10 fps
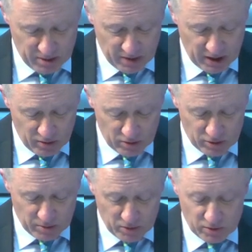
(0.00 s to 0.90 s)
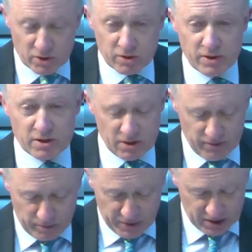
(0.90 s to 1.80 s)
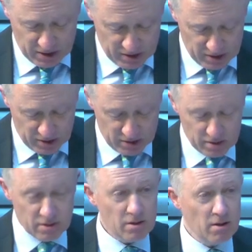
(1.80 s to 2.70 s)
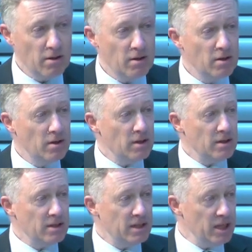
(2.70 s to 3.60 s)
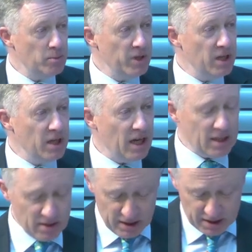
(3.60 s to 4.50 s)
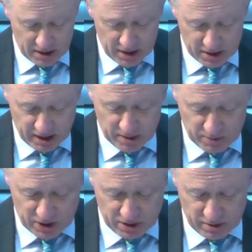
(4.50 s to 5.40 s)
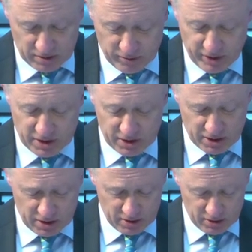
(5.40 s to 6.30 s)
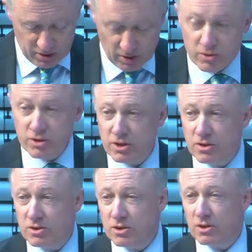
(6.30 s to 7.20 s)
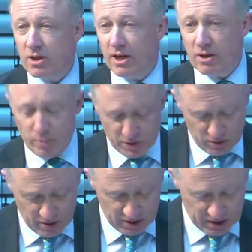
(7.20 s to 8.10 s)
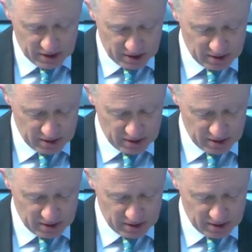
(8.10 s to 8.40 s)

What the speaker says: and long-term consequences for pensions, DB and DC schemes, risks, solutions, and opportunities,